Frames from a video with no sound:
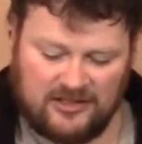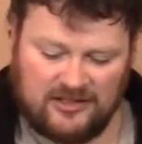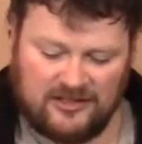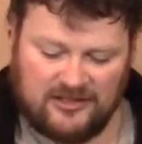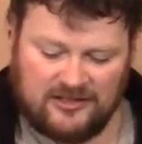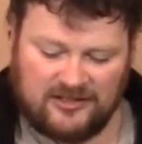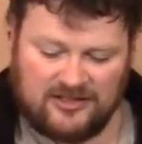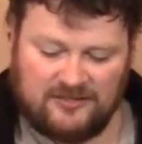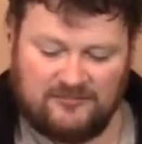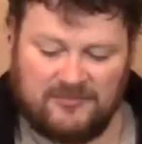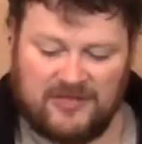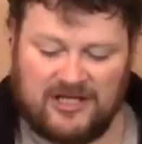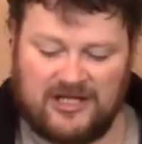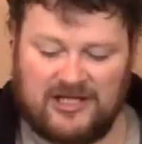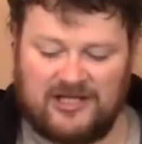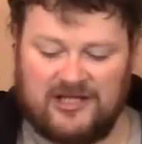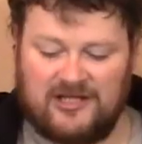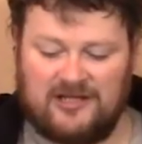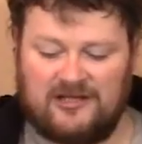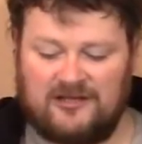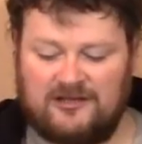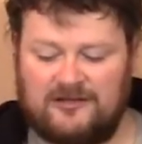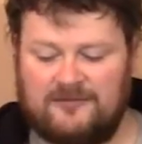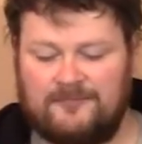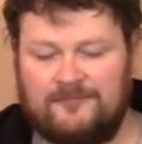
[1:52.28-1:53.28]
to
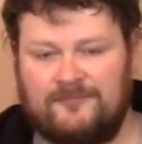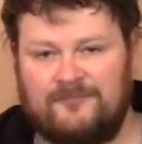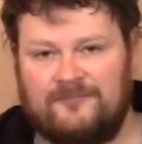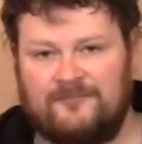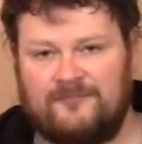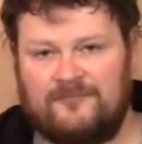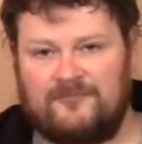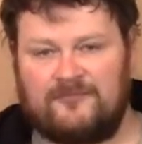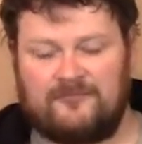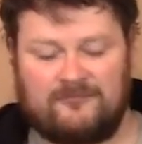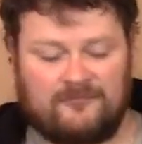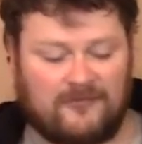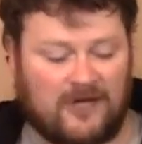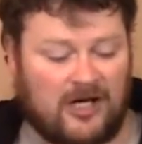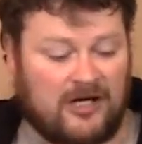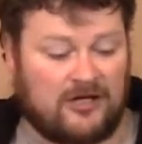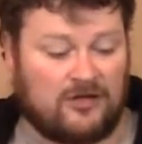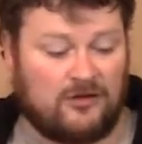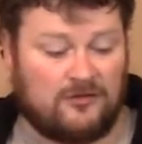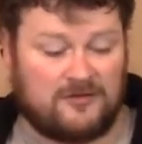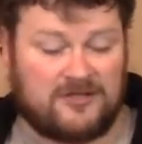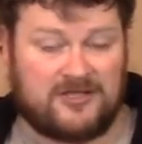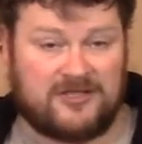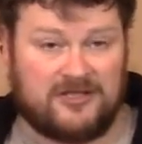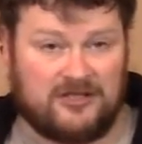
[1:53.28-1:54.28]
me, I'd go
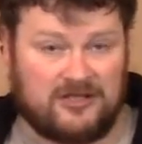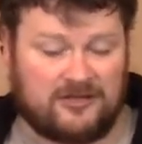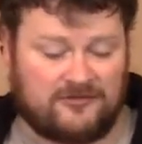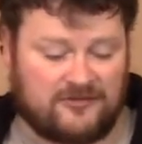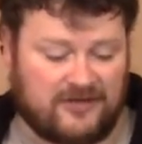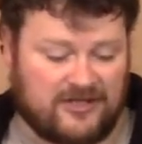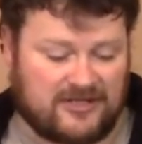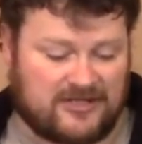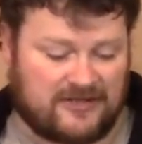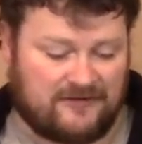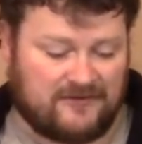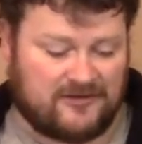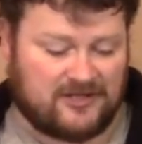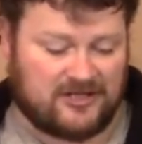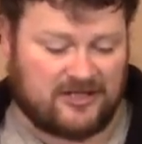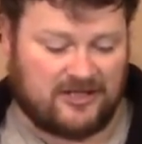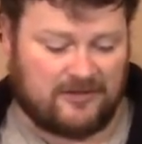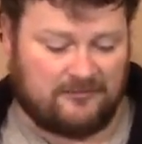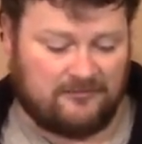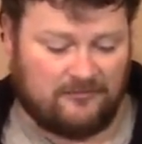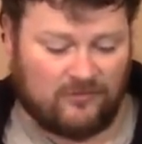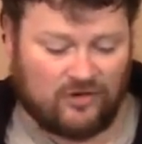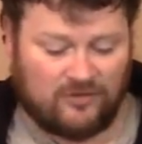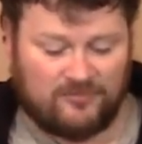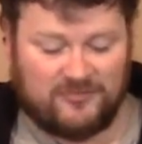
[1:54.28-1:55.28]
with steel threads every time.
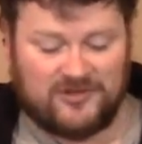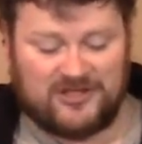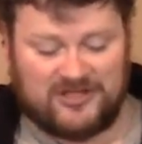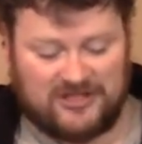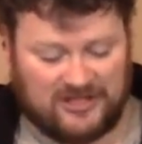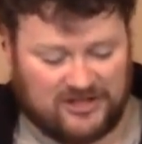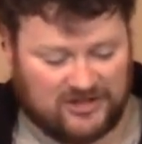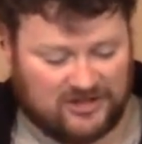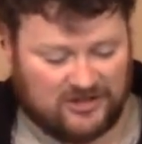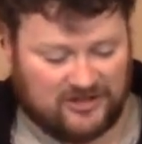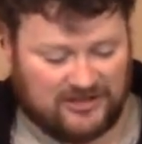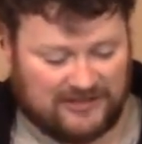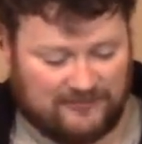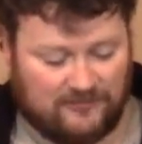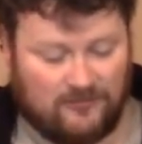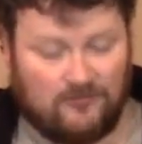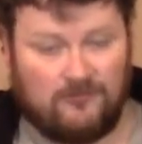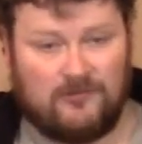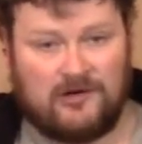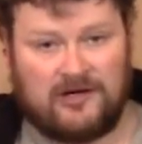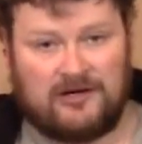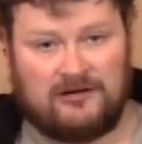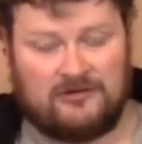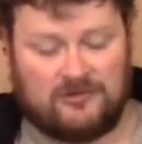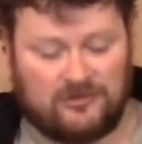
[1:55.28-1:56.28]
More precision, they won't
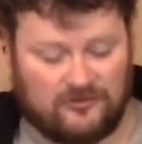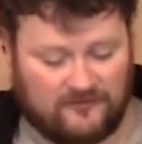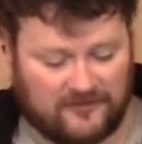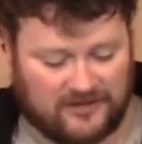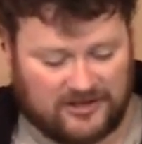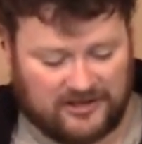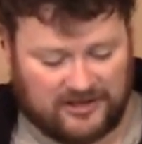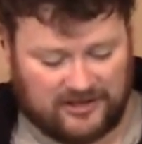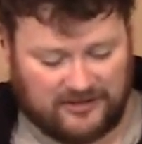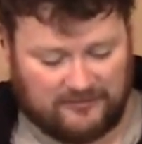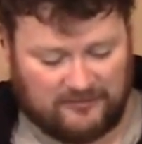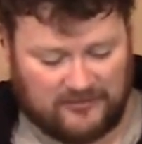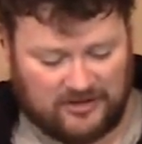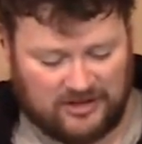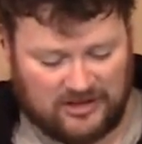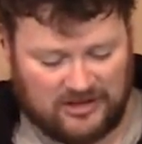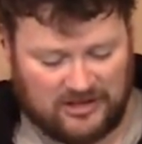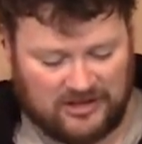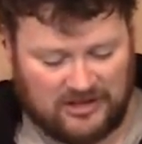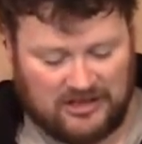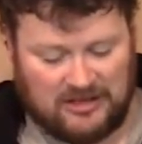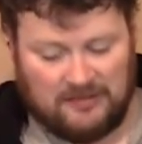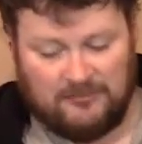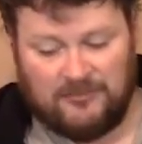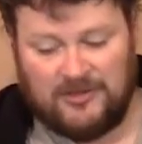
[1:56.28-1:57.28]
wear out over time.
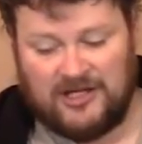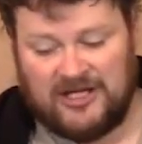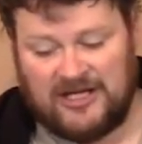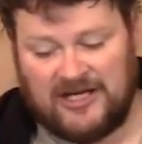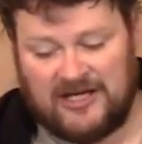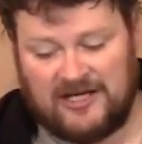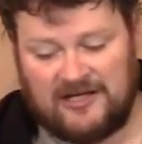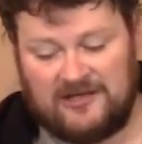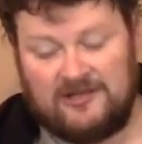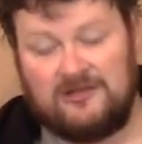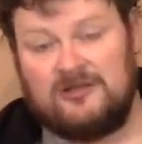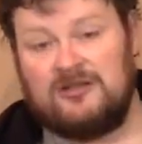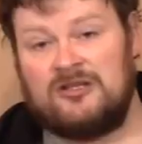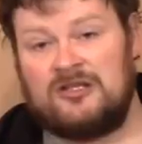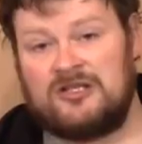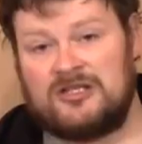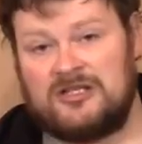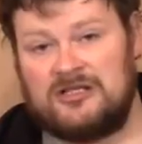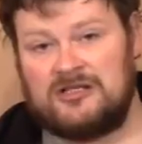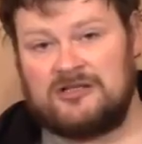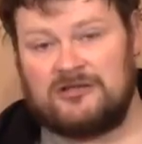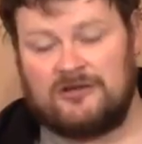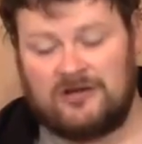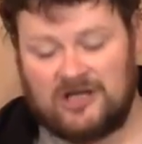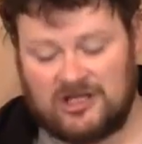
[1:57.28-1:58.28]
But again, you're still
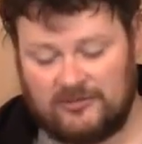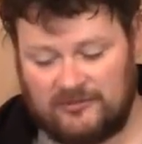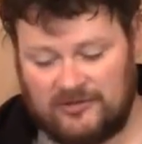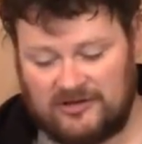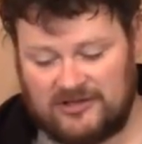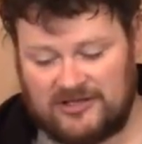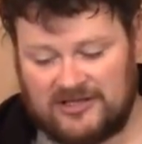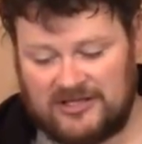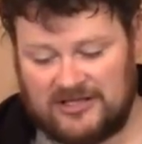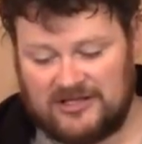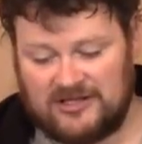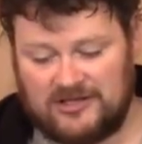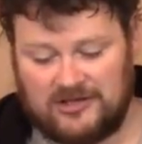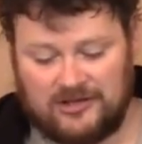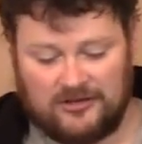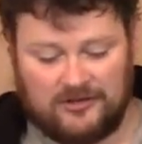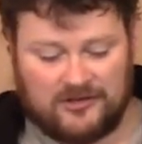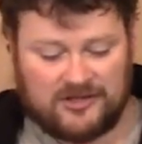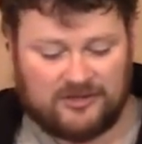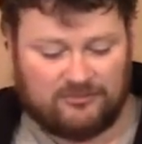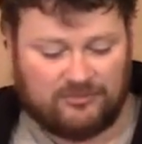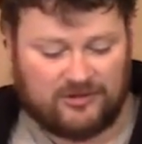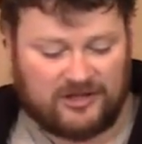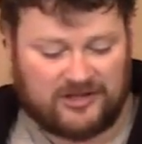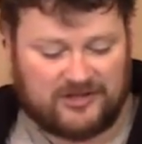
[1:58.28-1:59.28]
talking about 60 euro
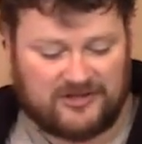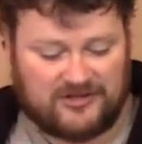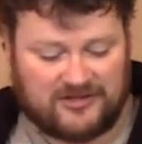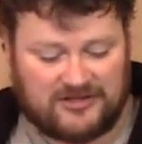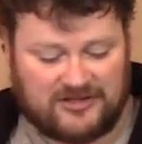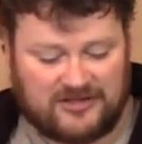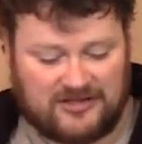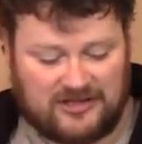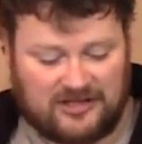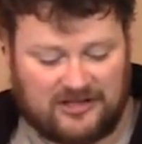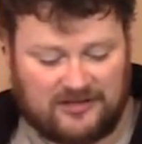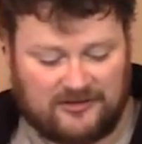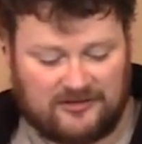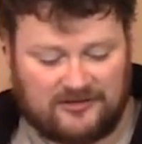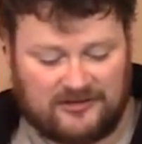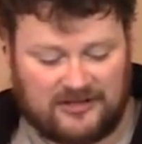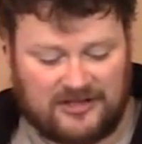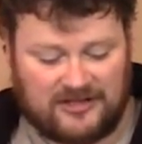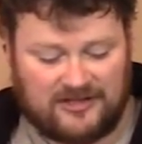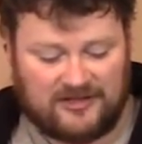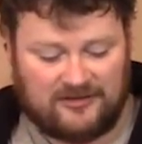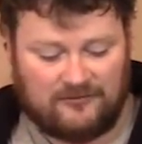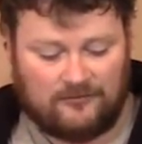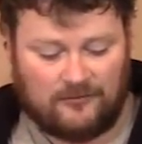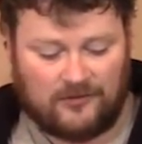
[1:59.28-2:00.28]
suppressors. It's not the end
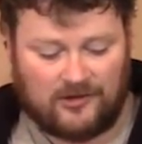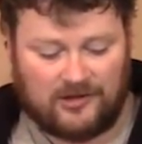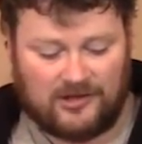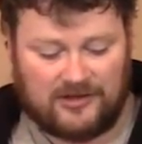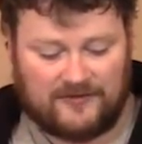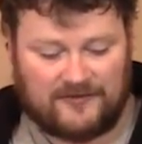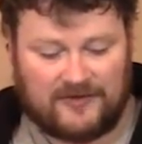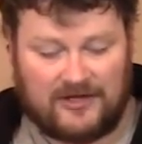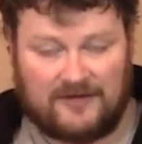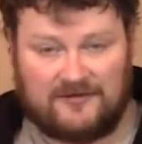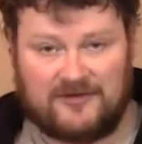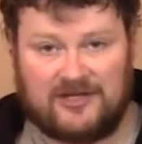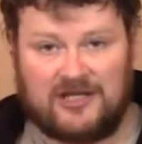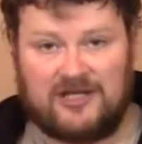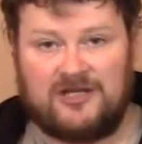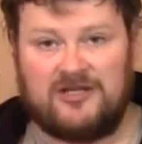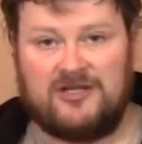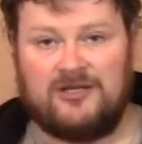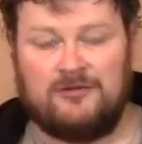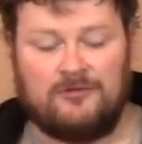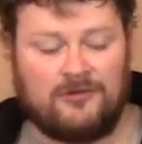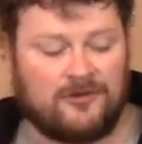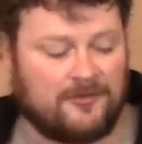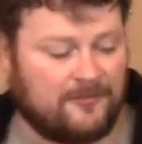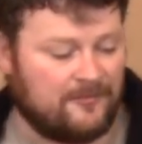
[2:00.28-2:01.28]
of the world if you have to get a
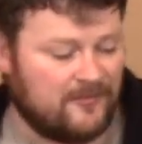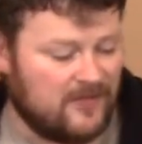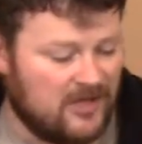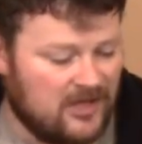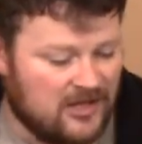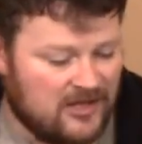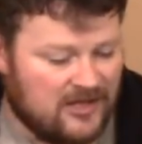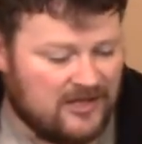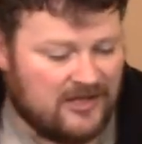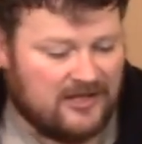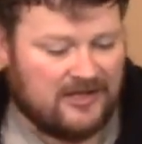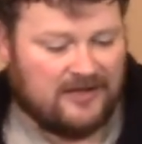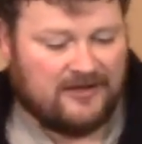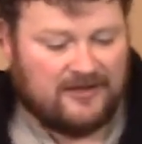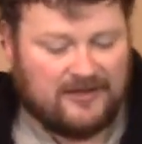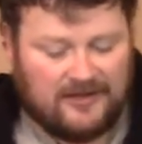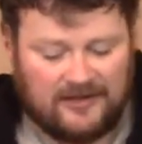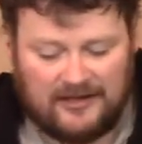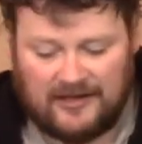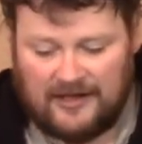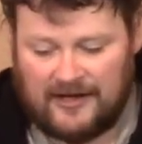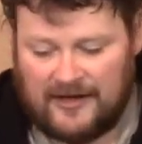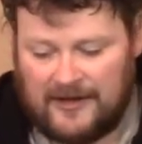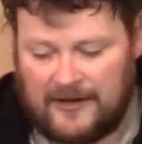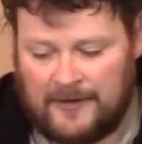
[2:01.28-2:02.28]
new
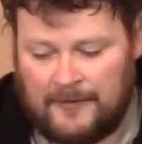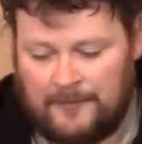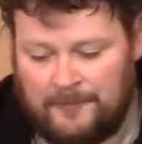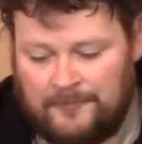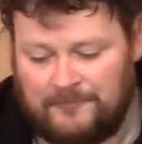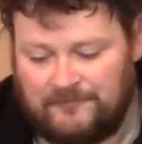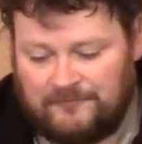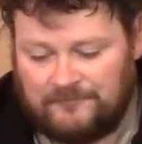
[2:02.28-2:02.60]
one.